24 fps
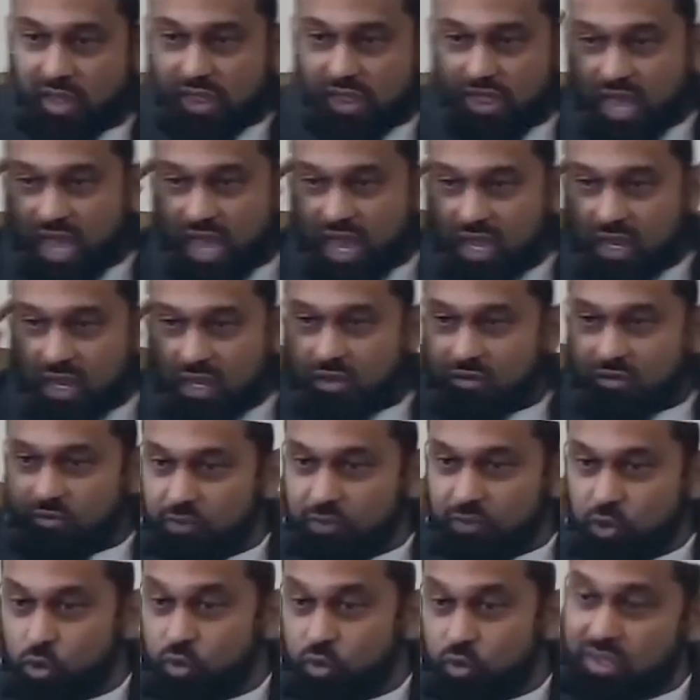They
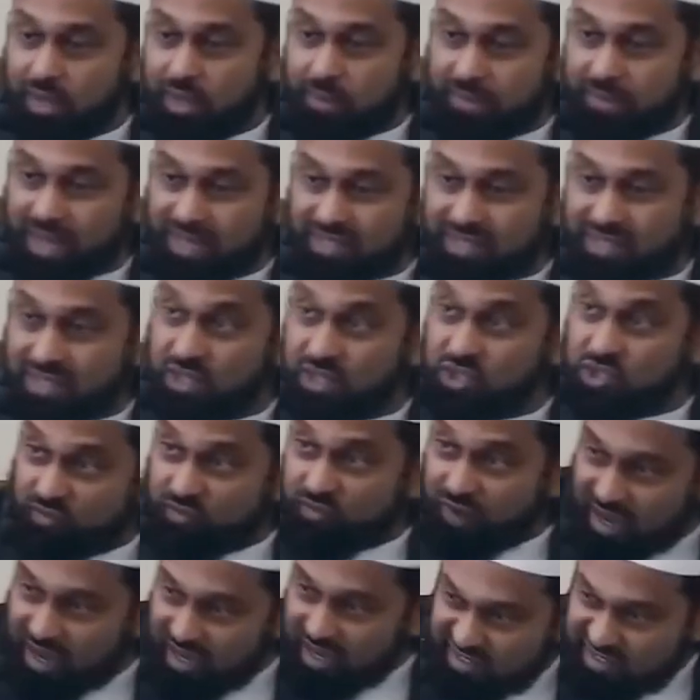viewed the message
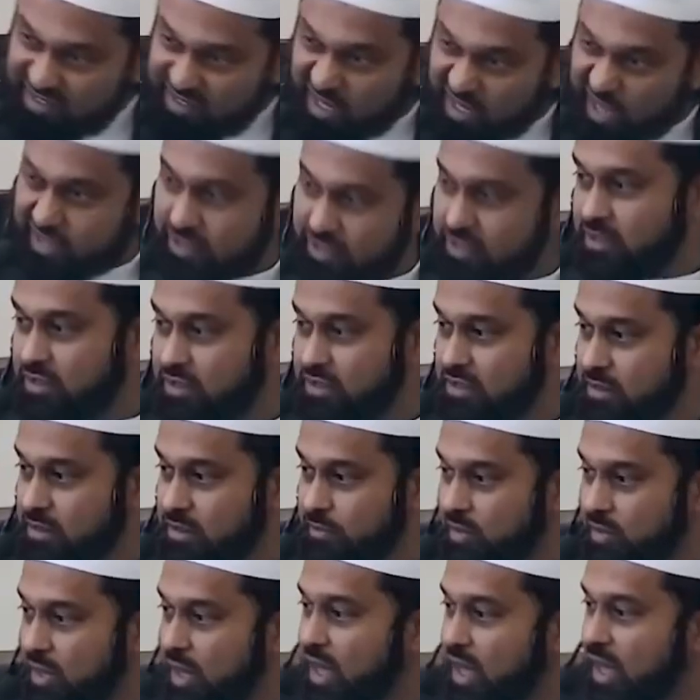via sons.
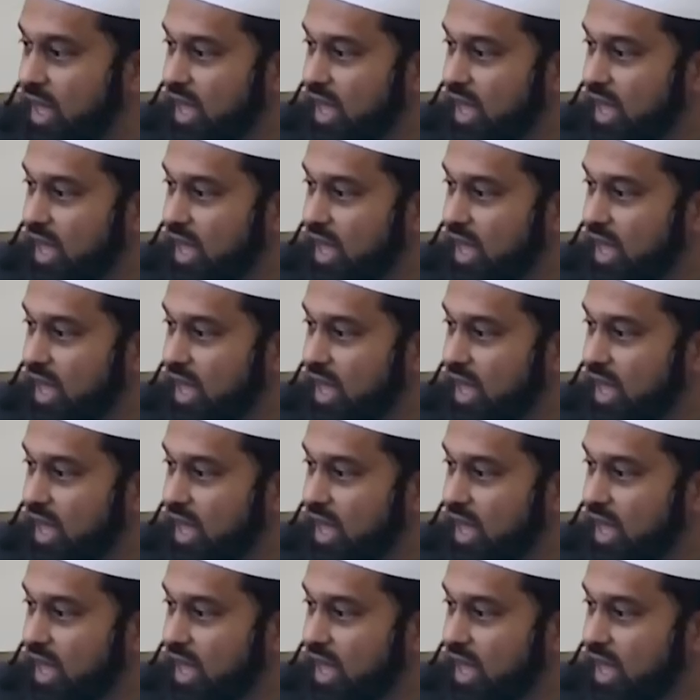